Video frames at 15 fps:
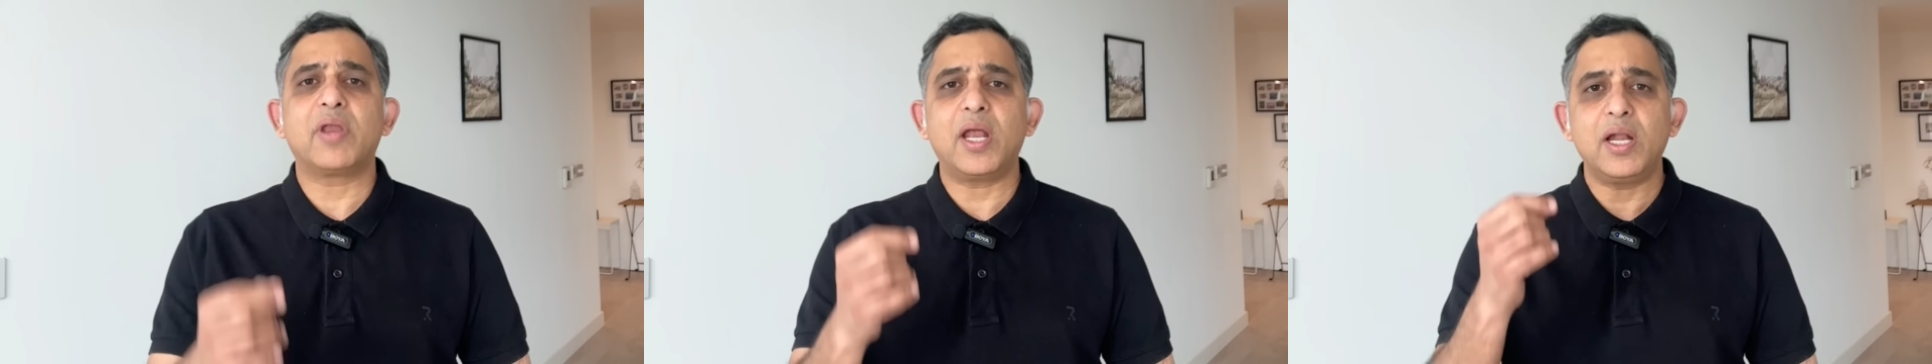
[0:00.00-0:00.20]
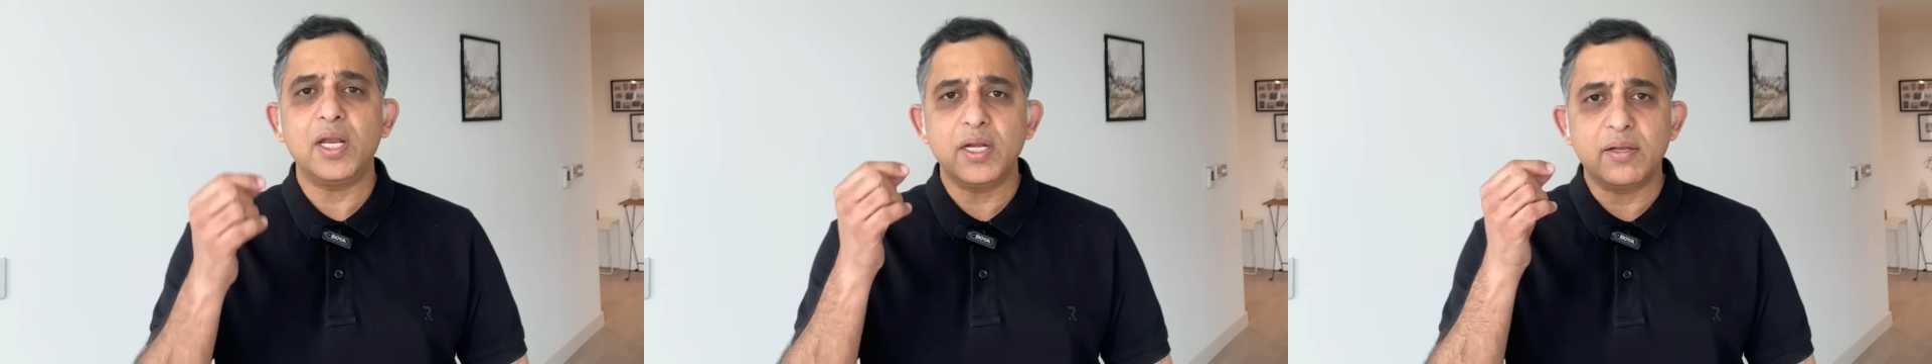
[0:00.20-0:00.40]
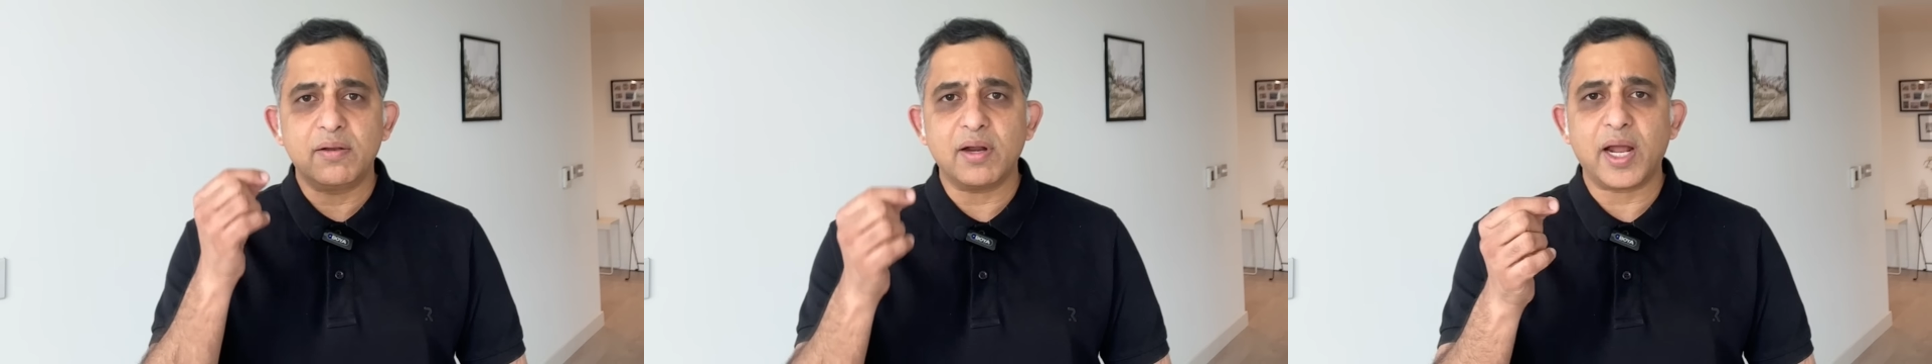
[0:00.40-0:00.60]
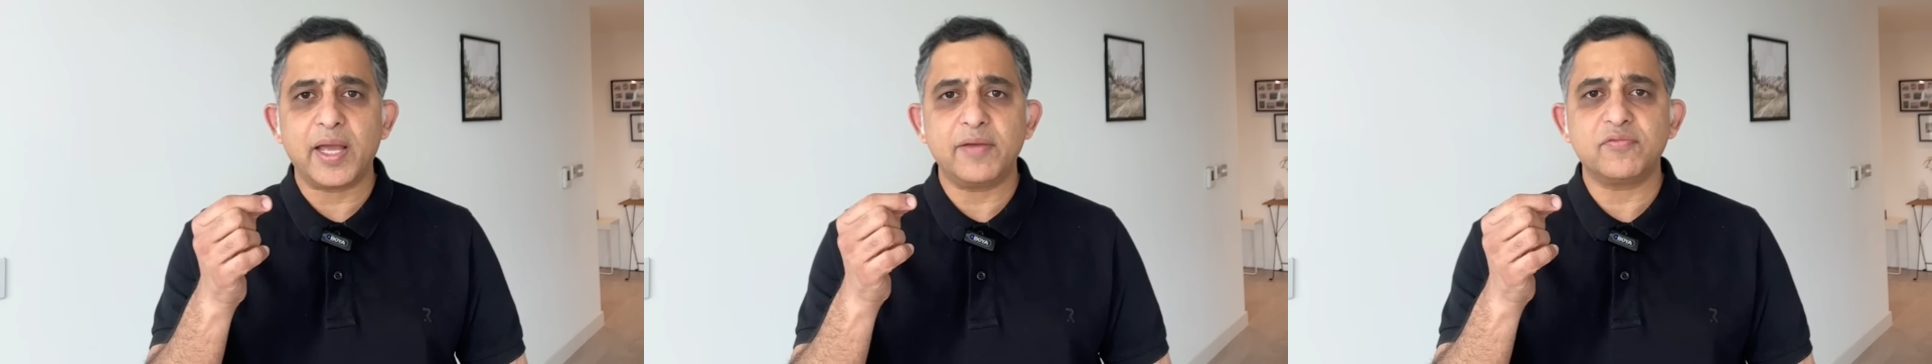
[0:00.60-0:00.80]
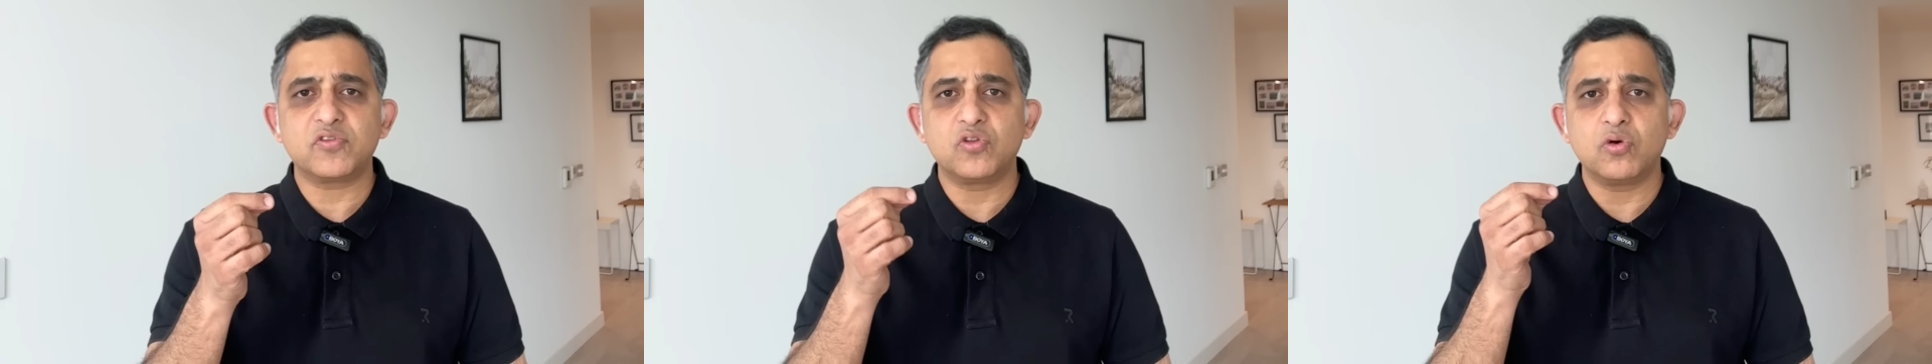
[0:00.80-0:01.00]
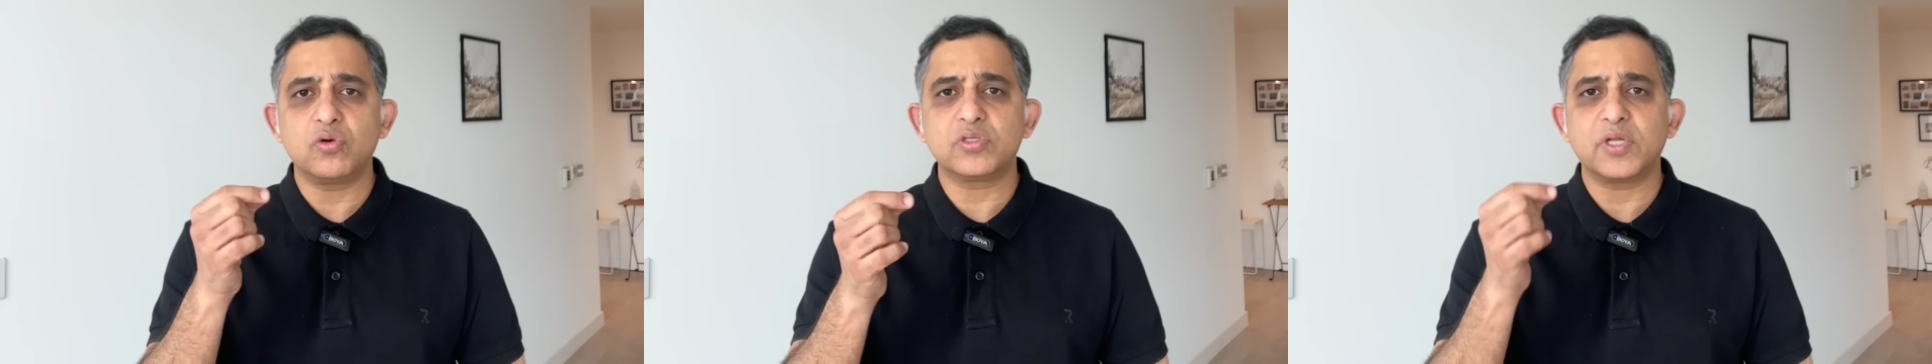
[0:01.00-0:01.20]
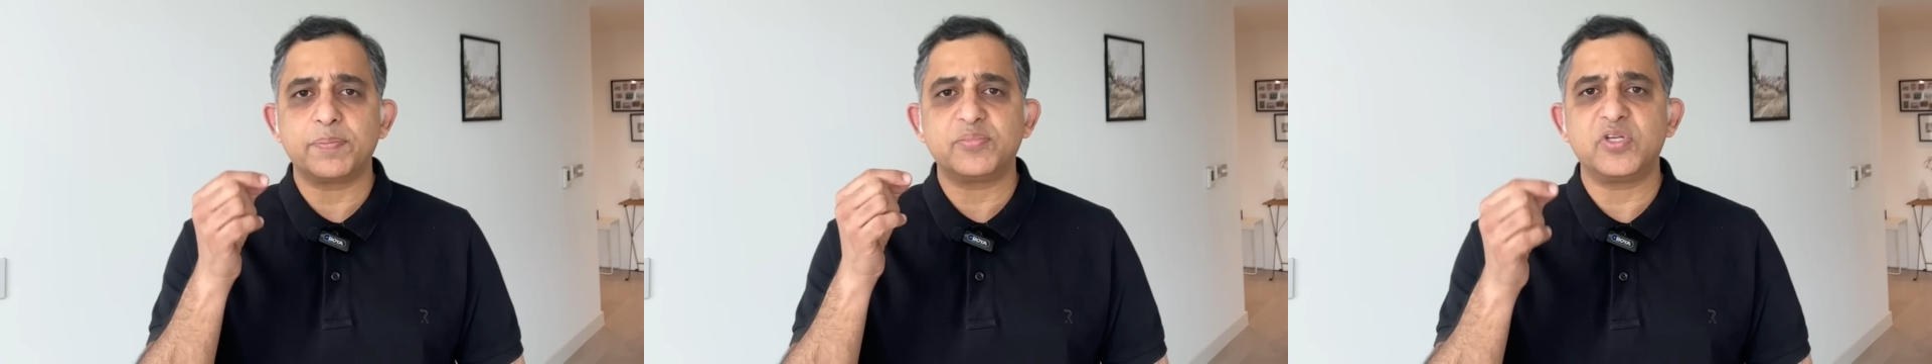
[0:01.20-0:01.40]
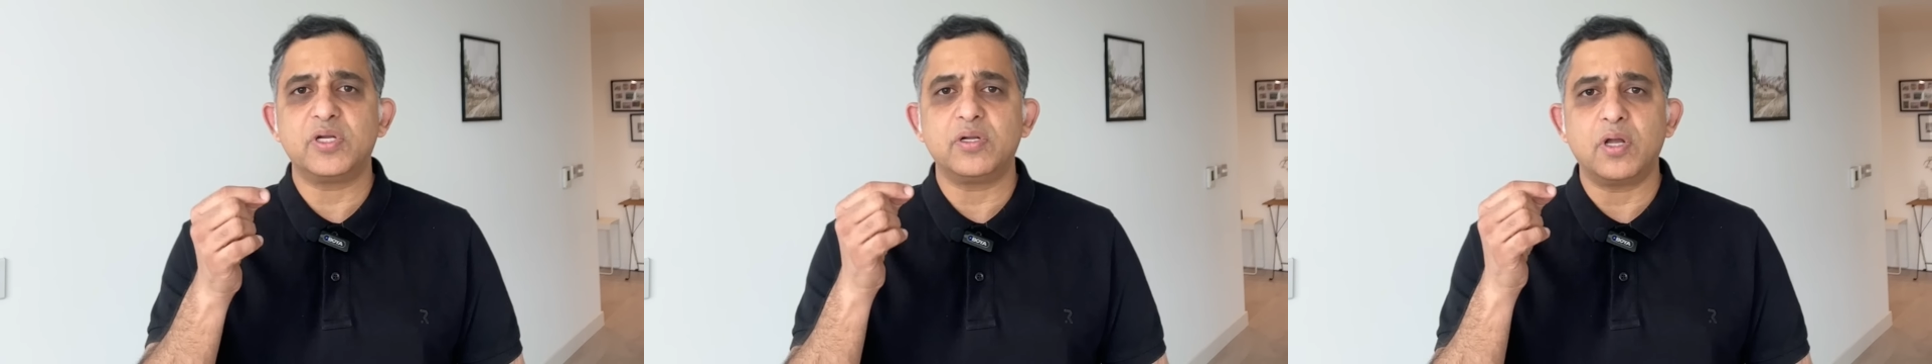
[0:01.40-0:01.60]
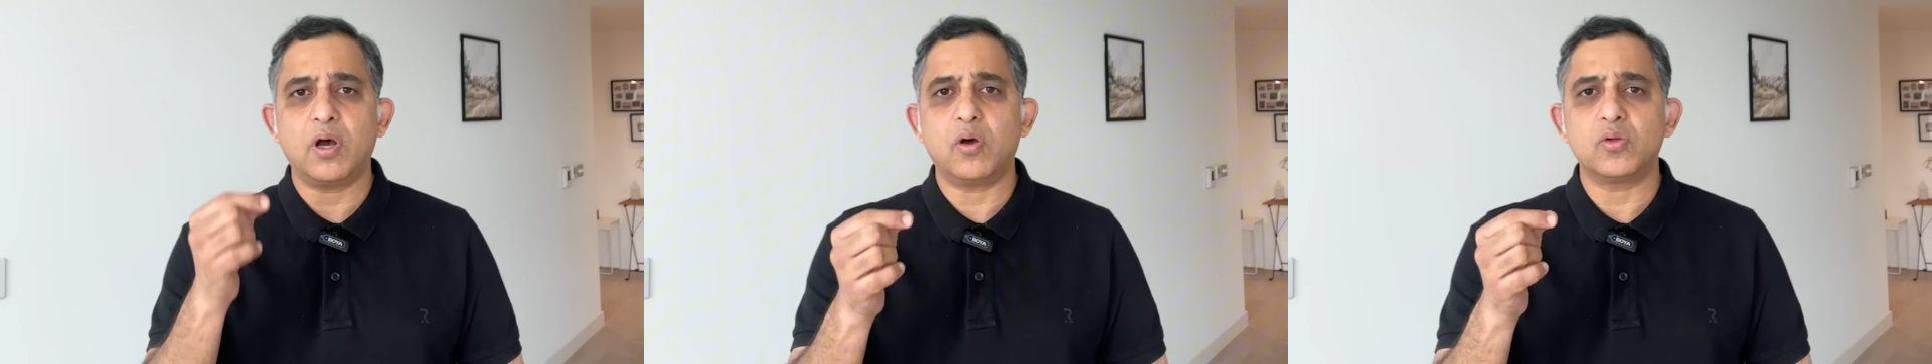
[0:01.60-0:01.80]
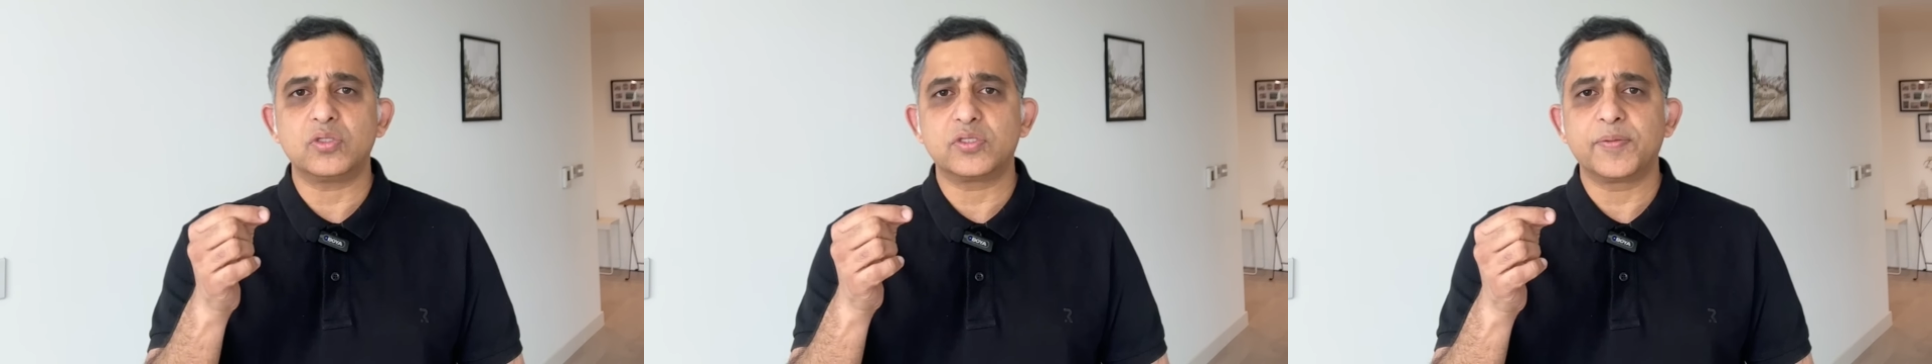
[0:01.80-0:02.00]
really drives those ups and
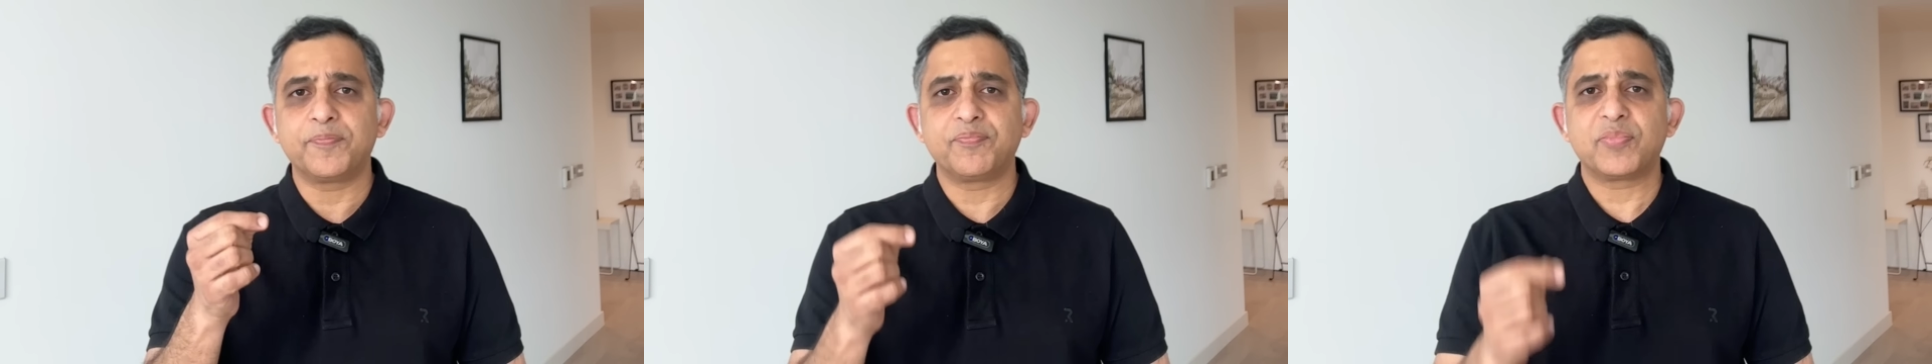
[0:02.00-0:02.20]
downs,